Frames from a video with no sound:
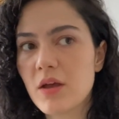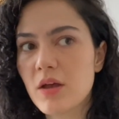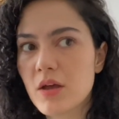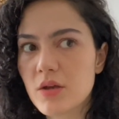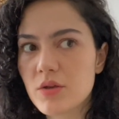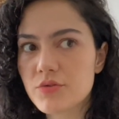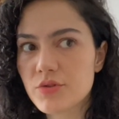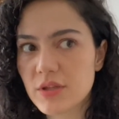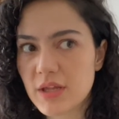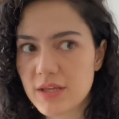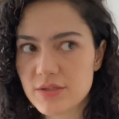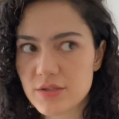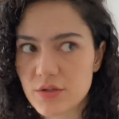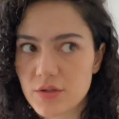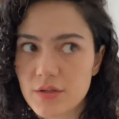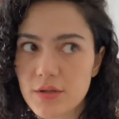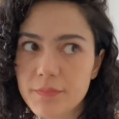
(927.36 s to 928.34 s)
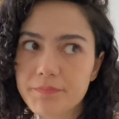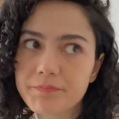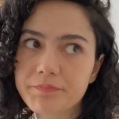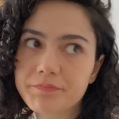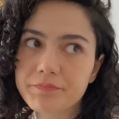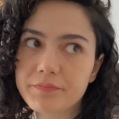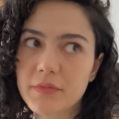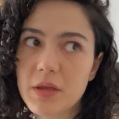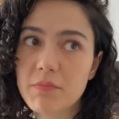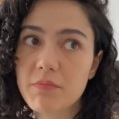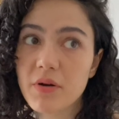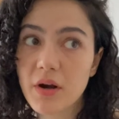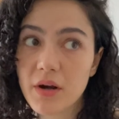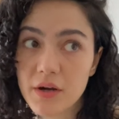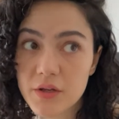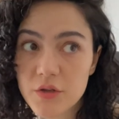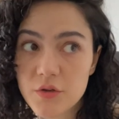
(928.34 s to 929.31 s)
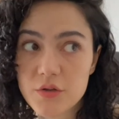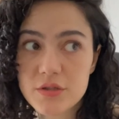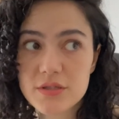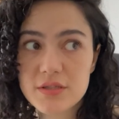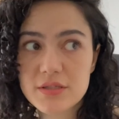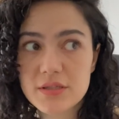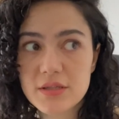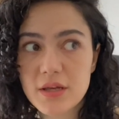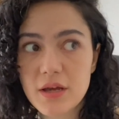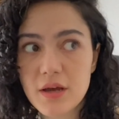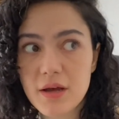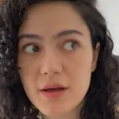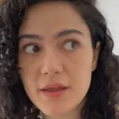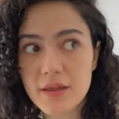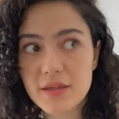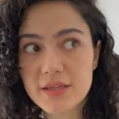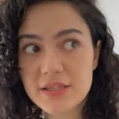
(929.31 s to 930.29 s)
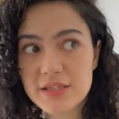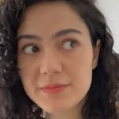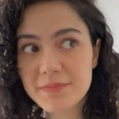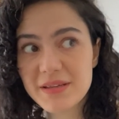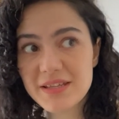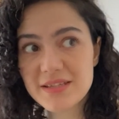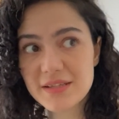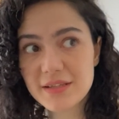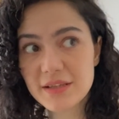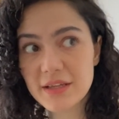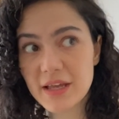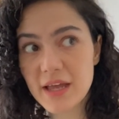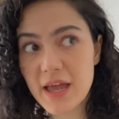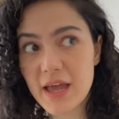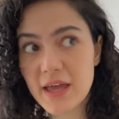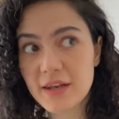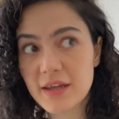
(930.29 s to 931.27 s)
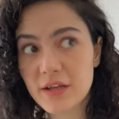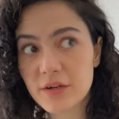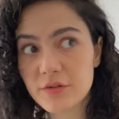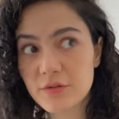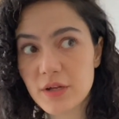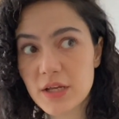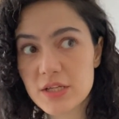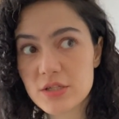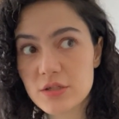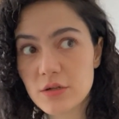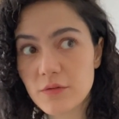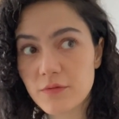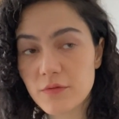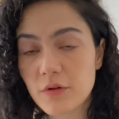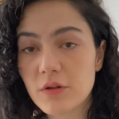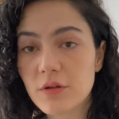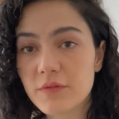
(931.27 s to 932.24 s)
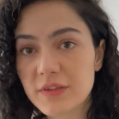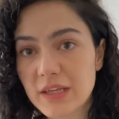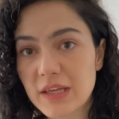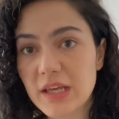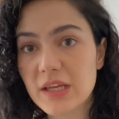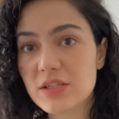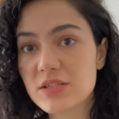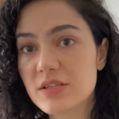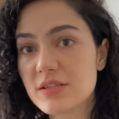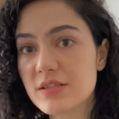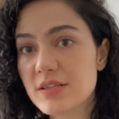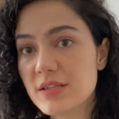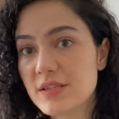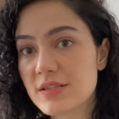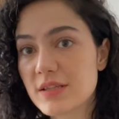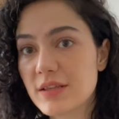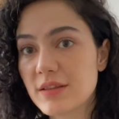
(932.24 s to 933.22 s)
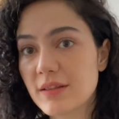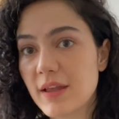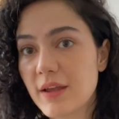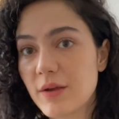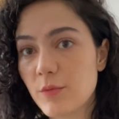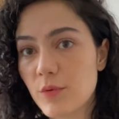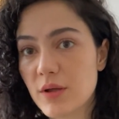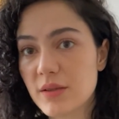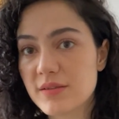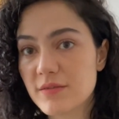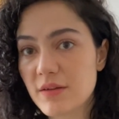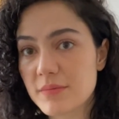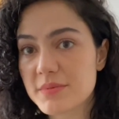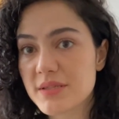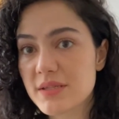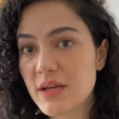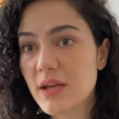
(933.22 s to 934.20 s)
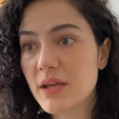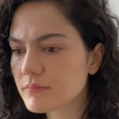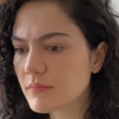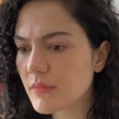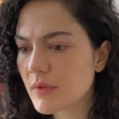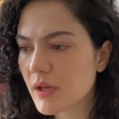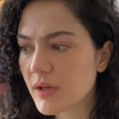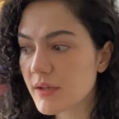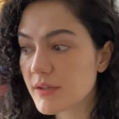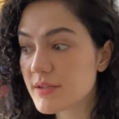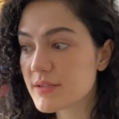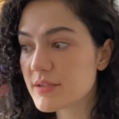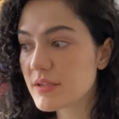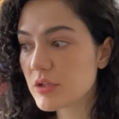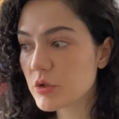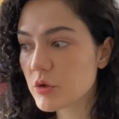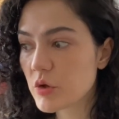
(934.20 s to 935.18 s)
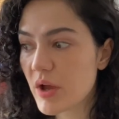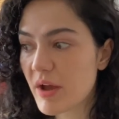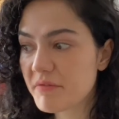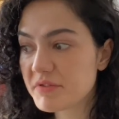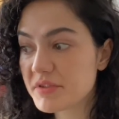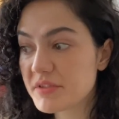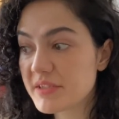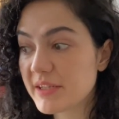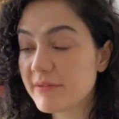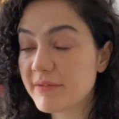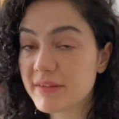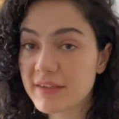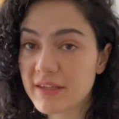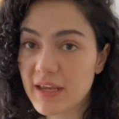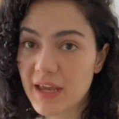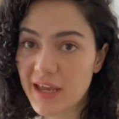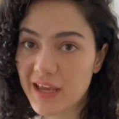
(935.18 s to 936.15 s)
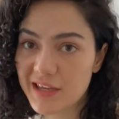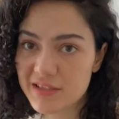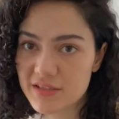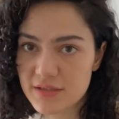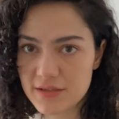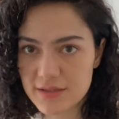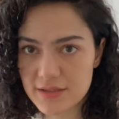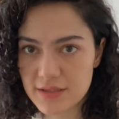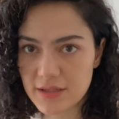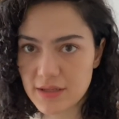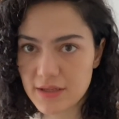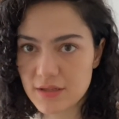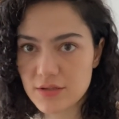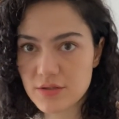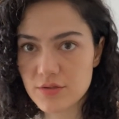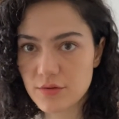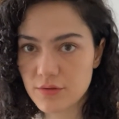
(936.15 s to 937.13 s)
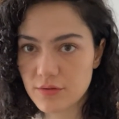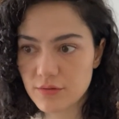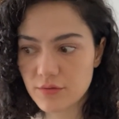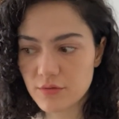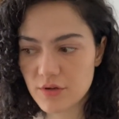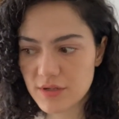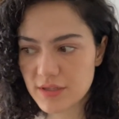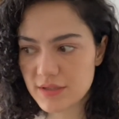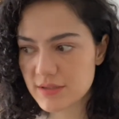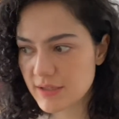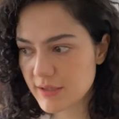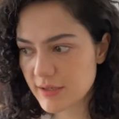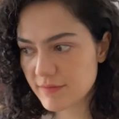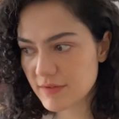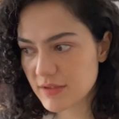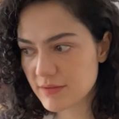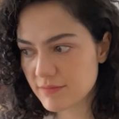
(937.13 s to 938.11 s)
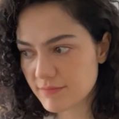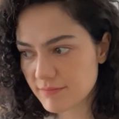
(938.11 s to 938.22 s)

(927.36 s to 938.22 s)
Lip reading: So that's good. Per use is basically an aggregation of all of the agencies in like one website. Still, you have to deal with the agency, so you are not dealing with the